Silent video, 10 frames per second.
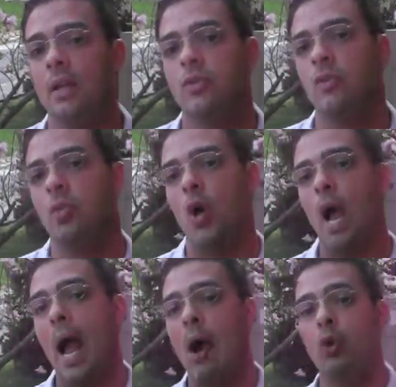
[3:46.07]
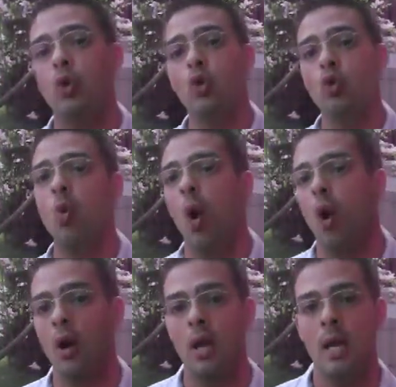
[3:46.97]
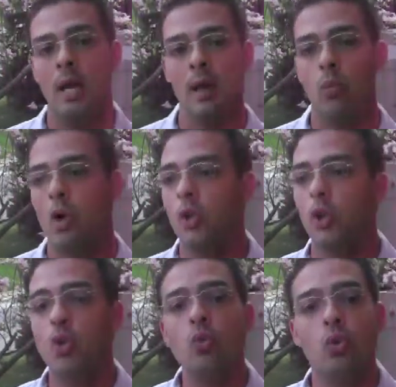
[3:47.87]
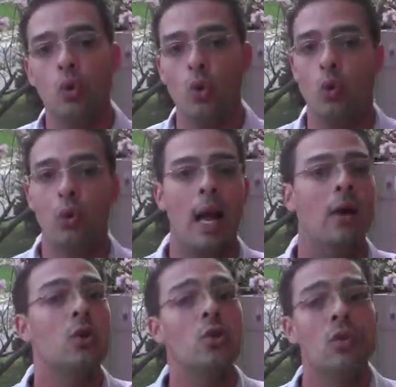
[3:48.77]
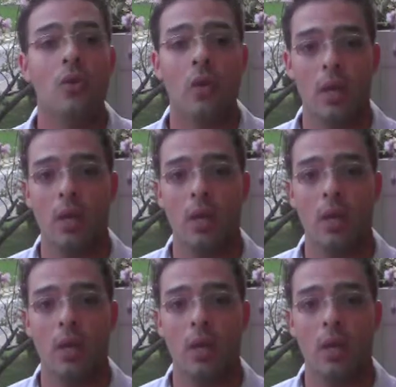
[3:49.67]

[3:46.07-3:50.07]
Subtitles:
to how you are and what you do and how you think?